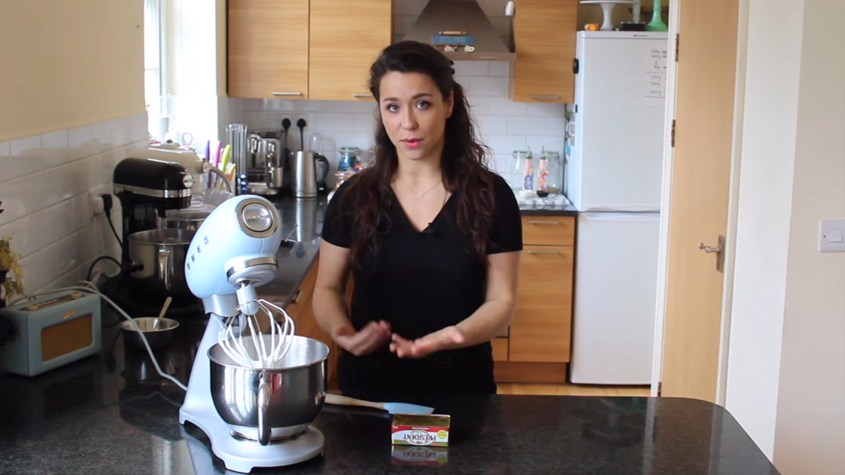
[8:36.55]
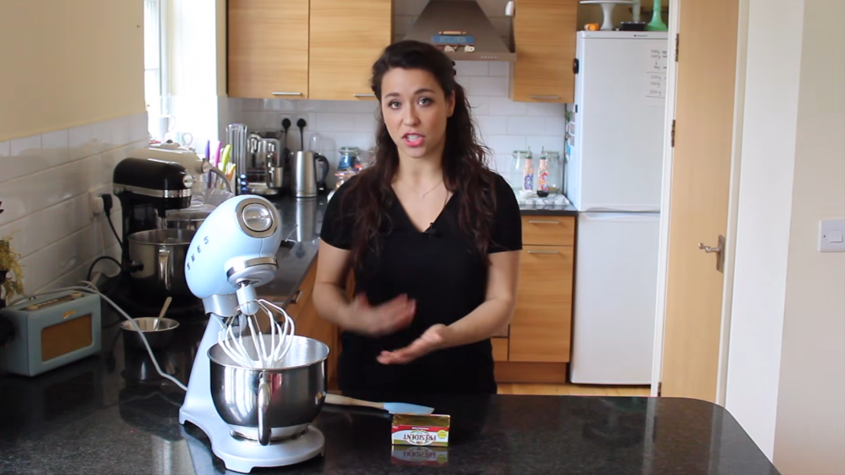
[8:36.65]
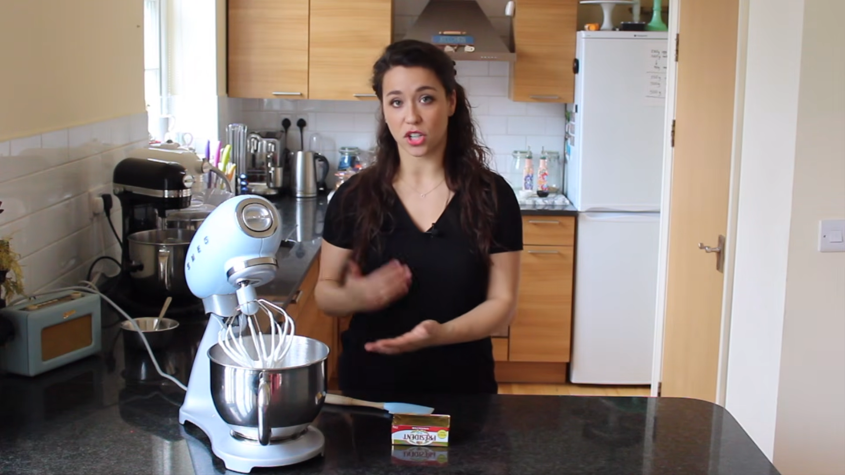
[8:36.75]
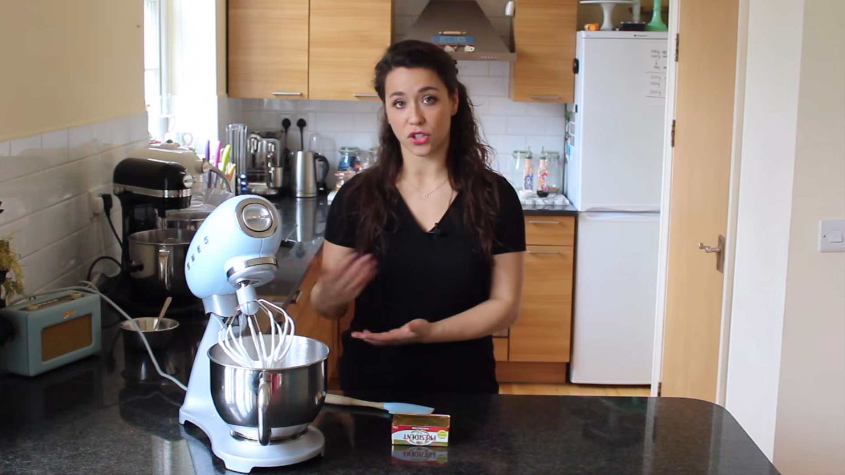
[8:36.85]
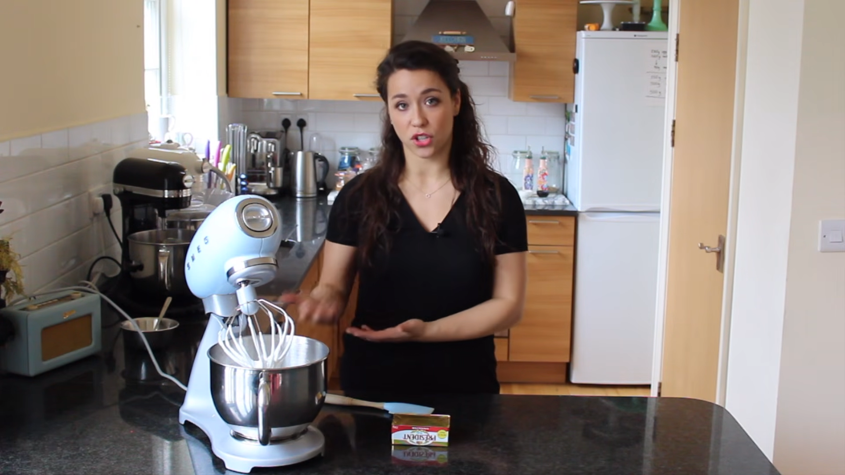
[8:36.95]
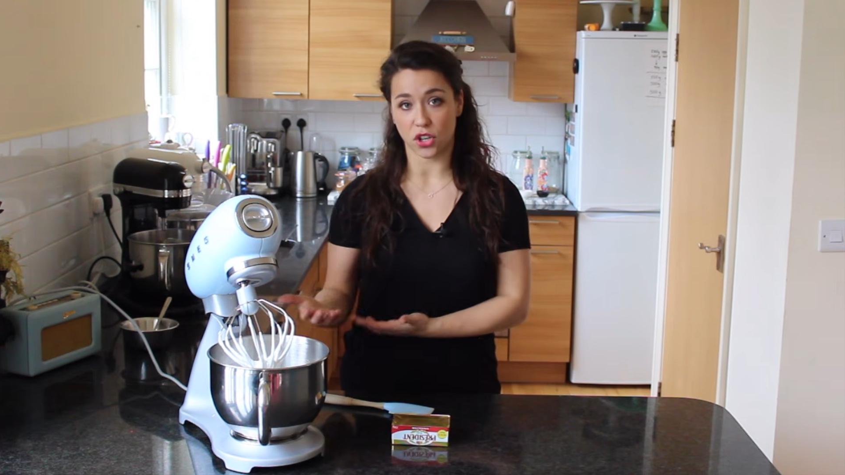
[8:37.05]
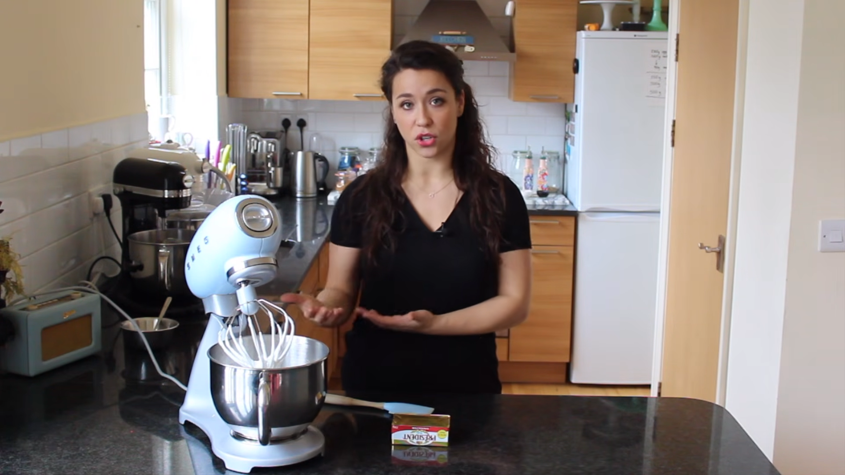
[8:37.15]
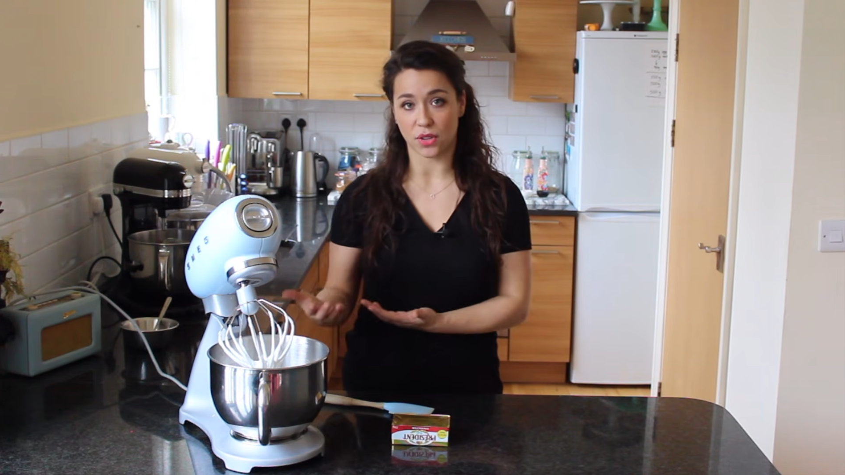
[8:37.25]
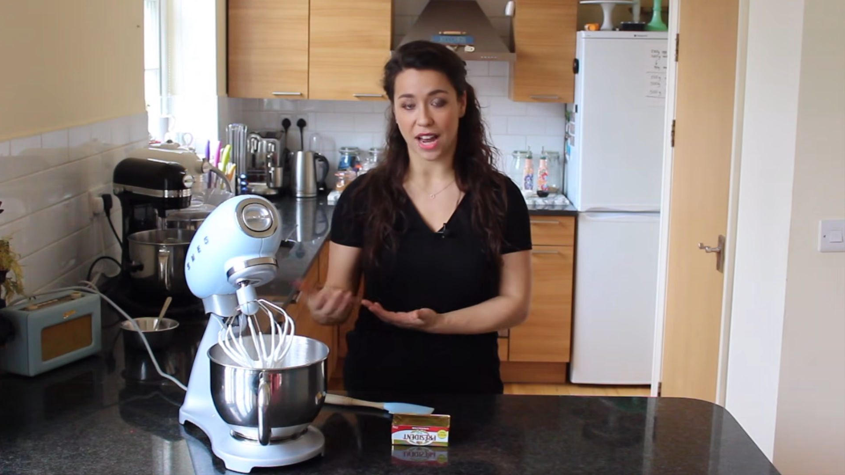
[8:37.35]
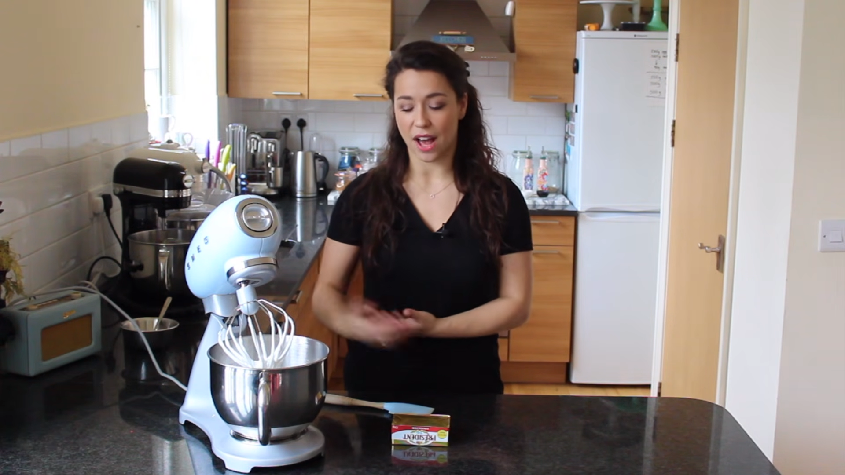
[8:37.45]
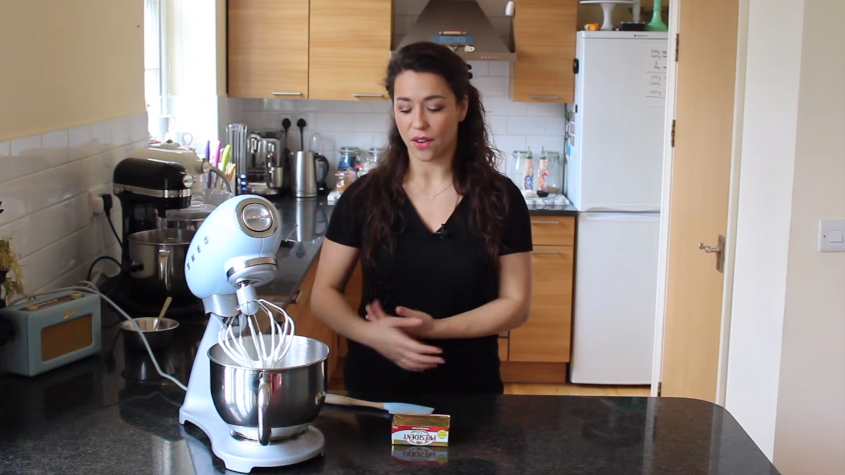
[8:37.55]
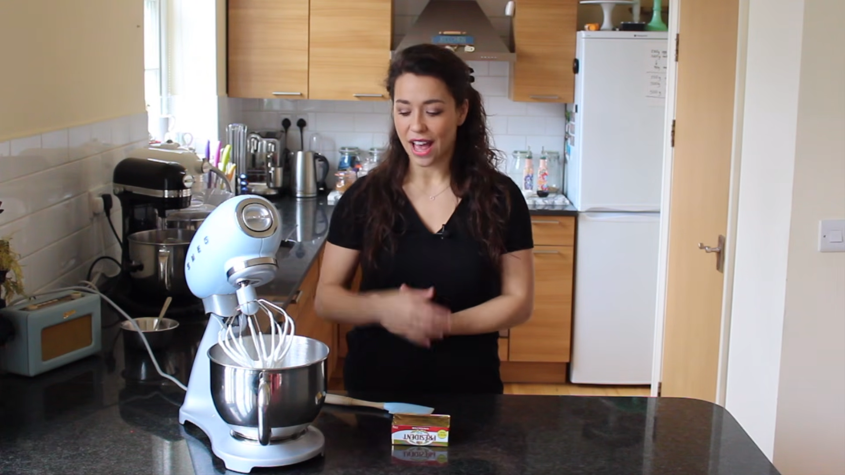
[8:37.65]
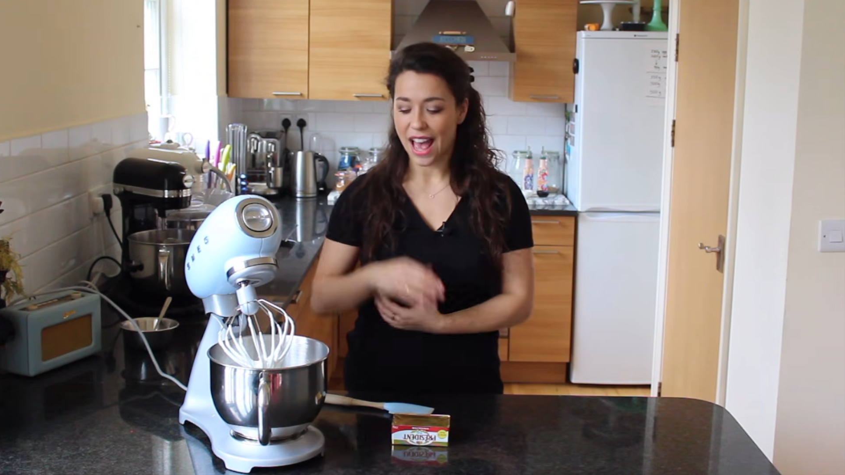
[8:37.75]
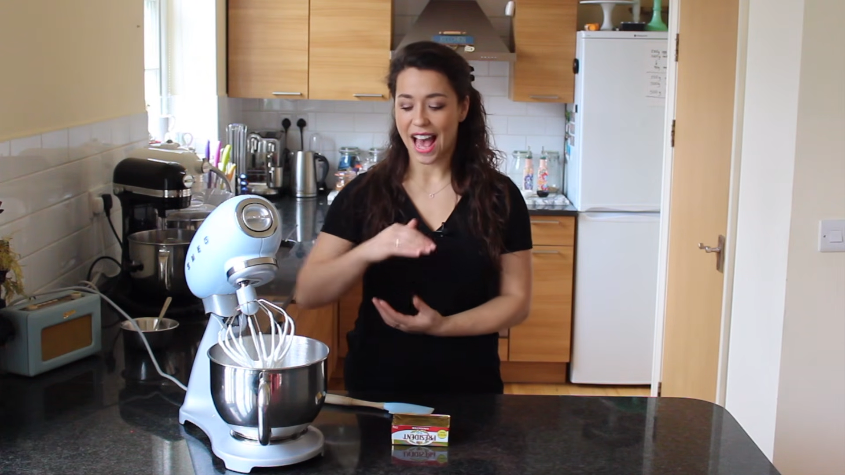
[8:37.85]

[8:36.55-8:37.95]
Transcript: which I'll show you now,